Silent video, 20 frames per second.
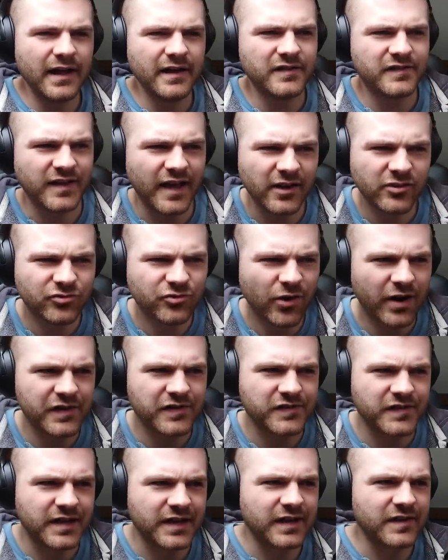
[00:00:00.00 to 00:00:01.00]
It's
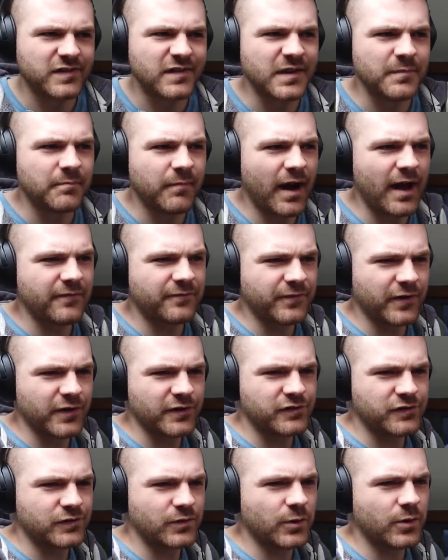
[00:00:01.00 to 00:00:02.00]
interesting, isn't it? My
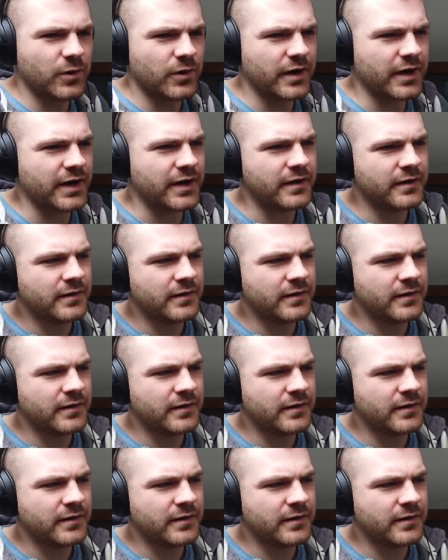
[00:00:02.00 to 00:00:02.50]
First Story.